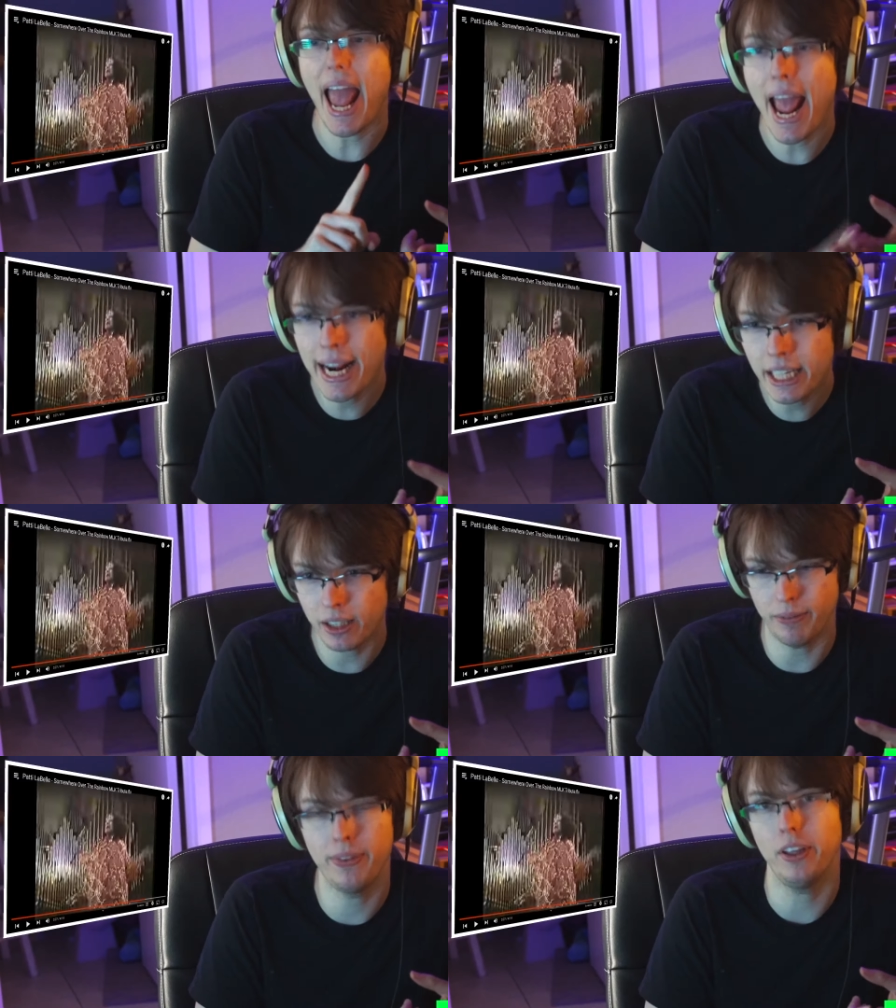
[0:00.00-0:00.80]

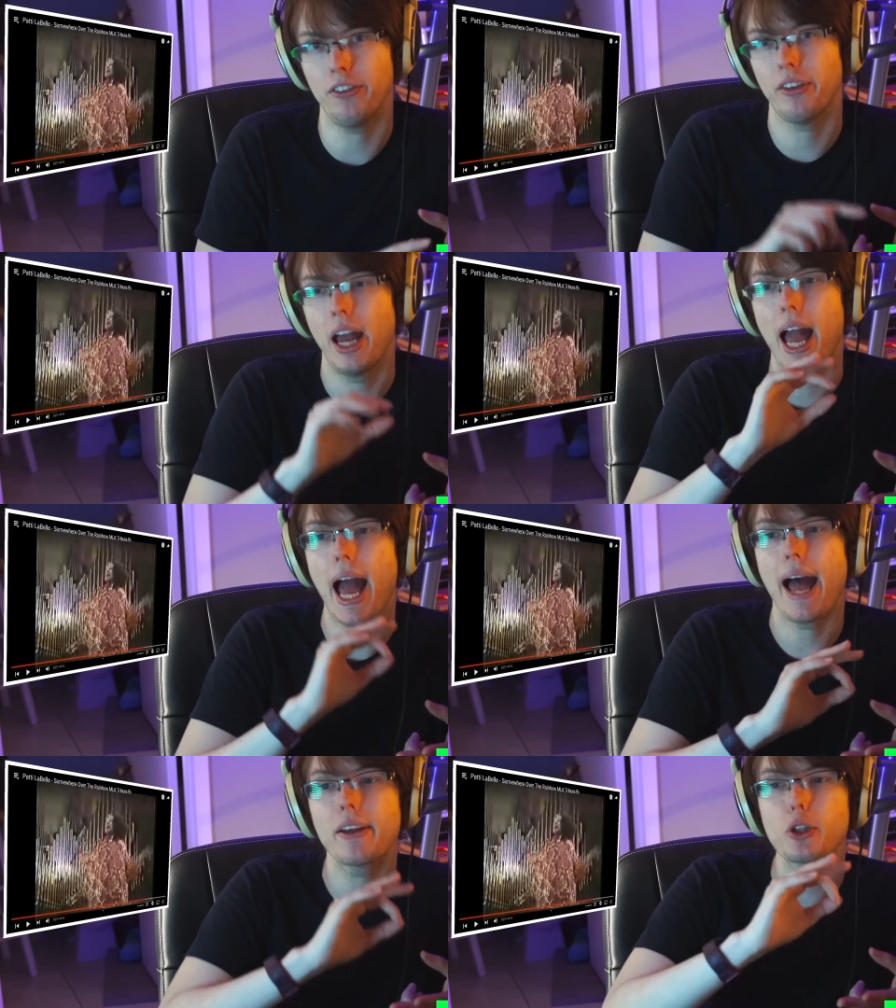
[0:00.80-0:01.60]
any of this
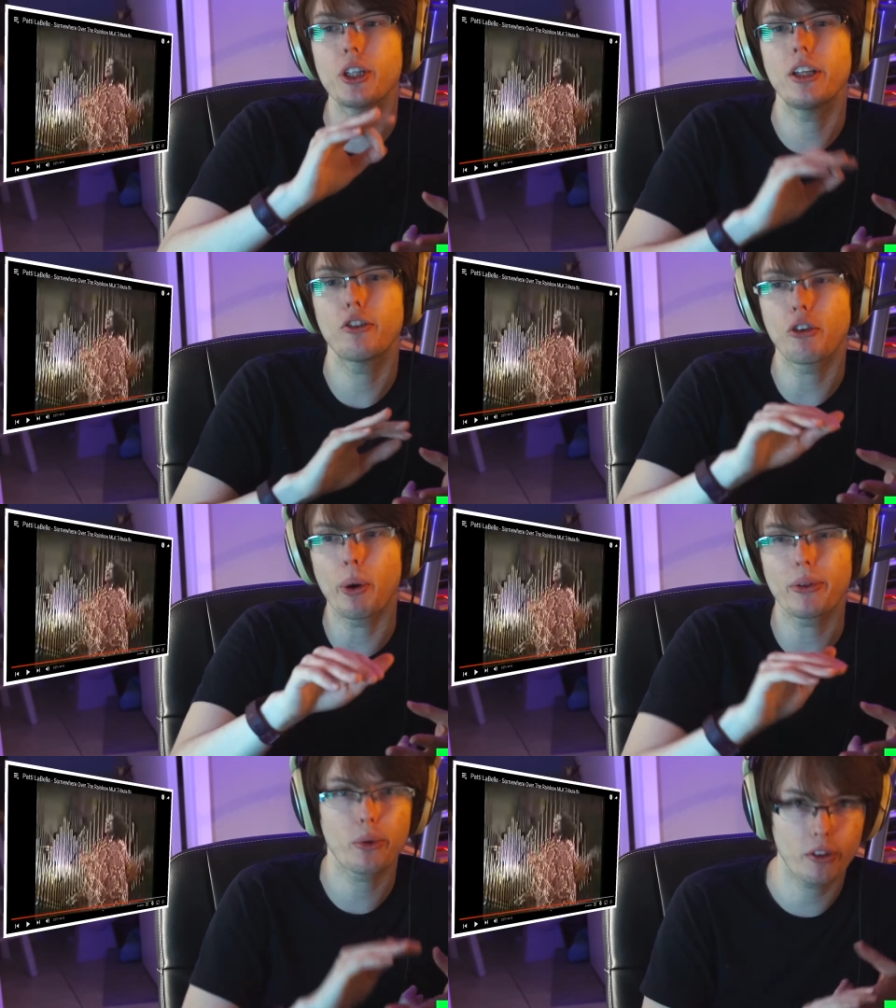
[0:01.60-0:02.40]
as she is
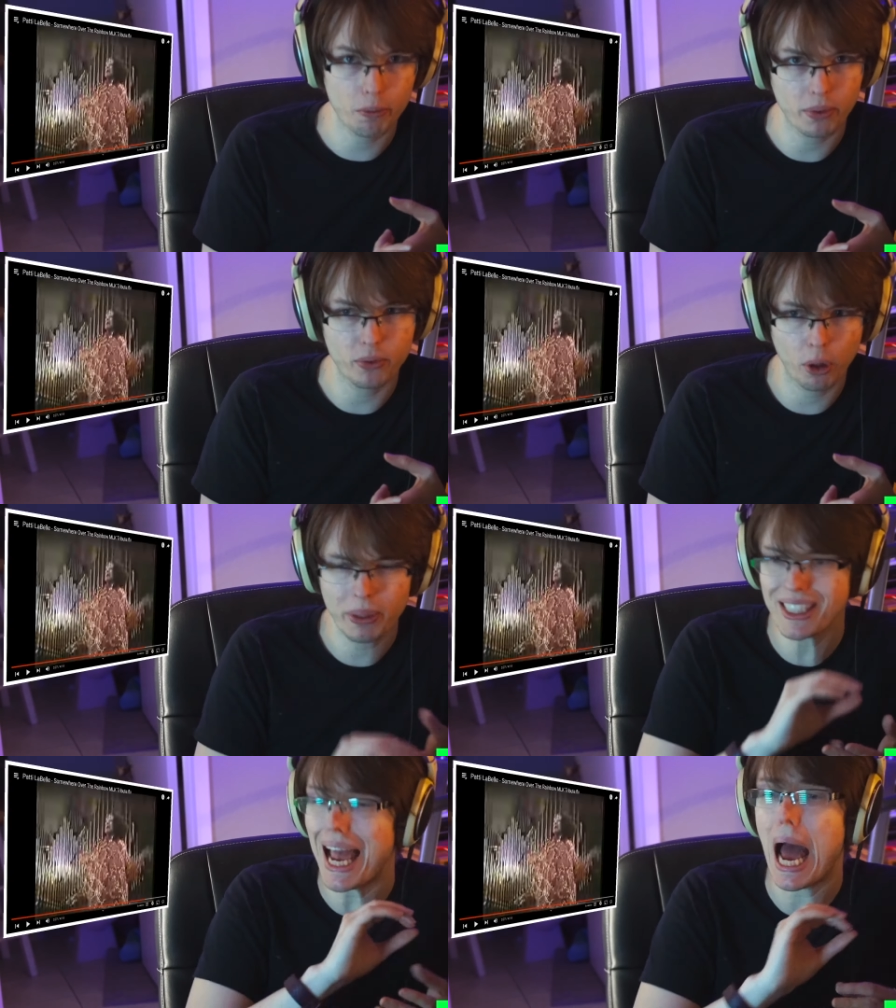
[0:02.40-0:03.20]
going through this
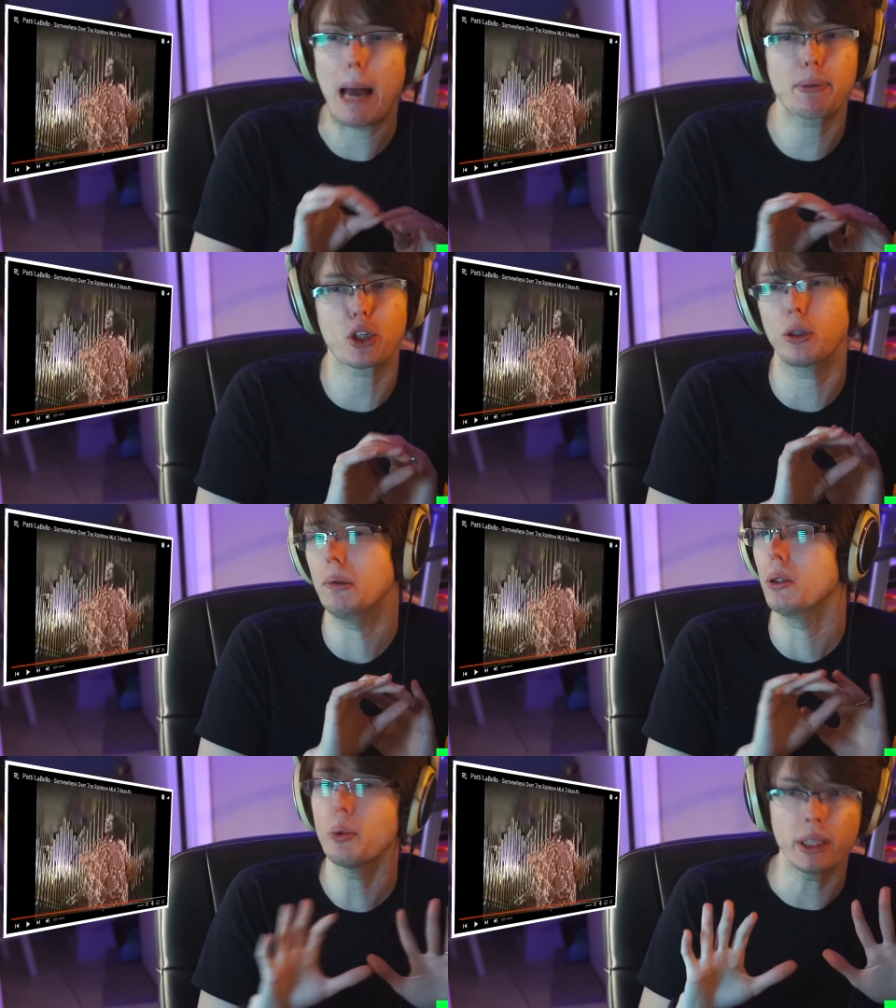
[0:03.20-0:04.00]
performance?
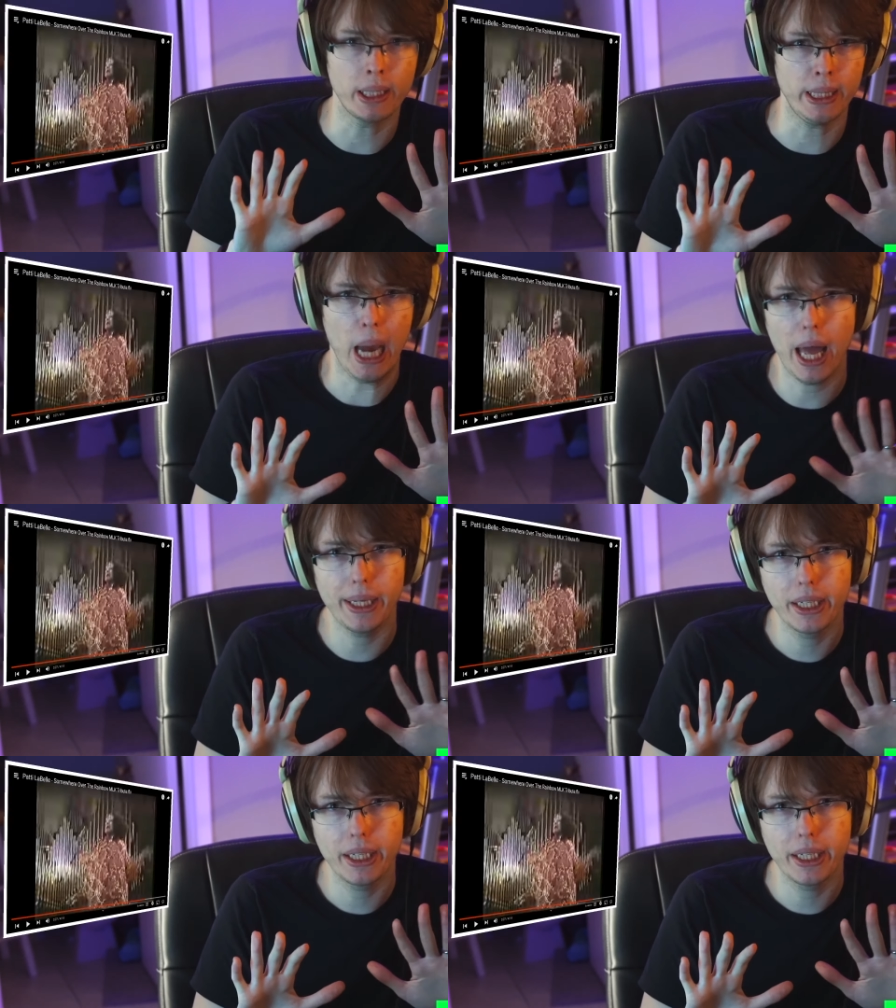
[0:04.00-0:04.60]
Absolutely not.